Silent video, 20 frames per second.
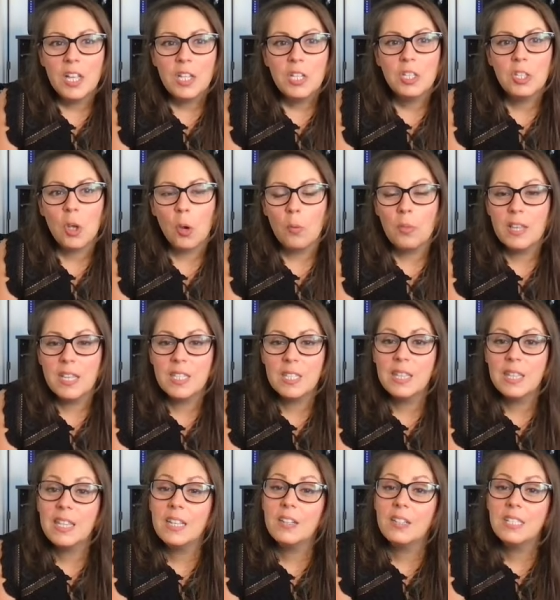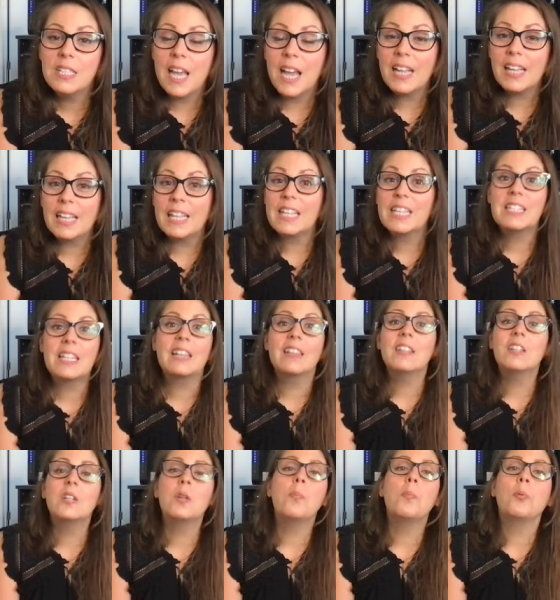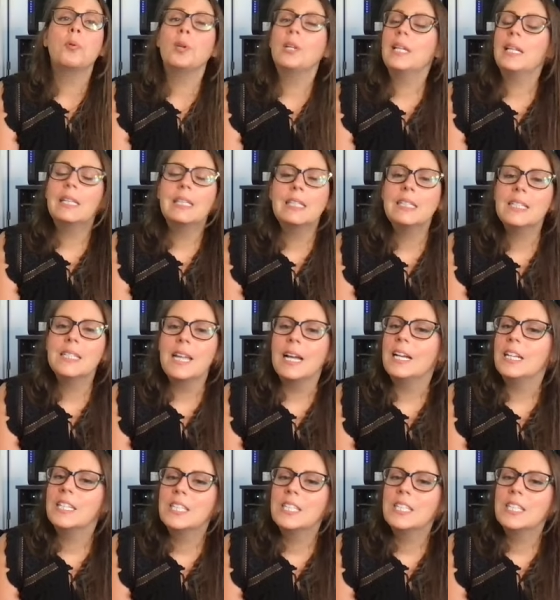So this little duck is a little pretty little duck.